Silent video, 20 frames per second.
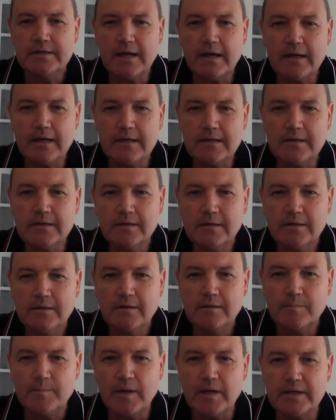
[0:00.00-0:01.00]
day
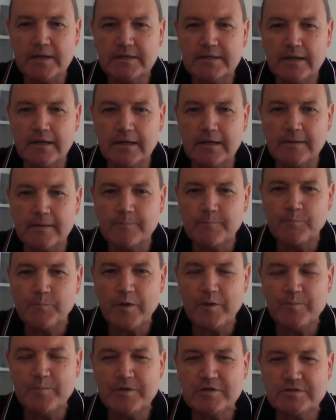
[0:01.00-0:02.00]
by day.
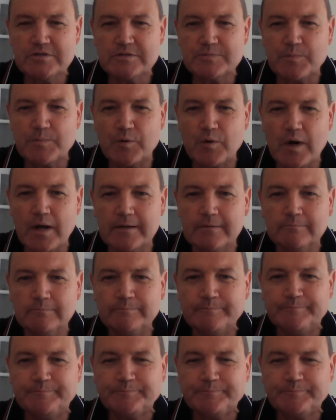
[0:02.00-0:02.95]
Let me just pray.